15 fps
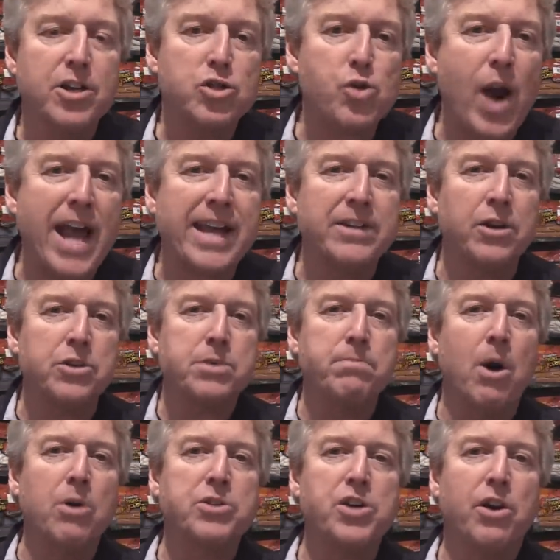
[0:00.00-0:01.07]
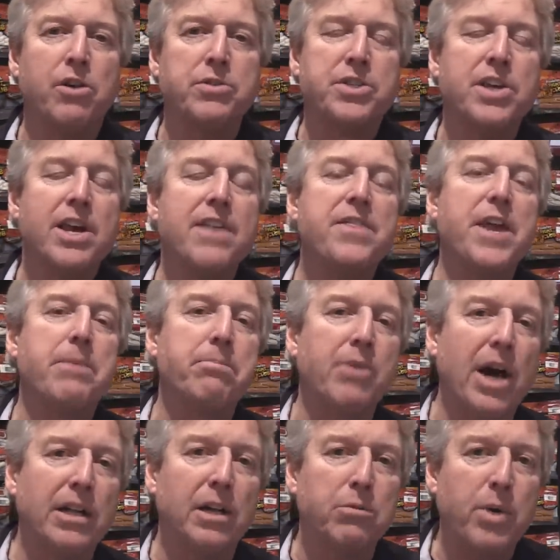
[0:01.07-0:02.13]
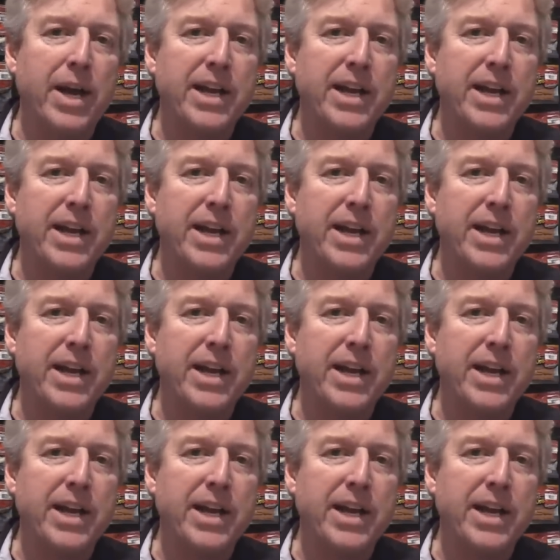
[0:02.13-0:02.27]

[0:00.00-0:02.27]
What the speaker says: dragging those mojos, the umbrella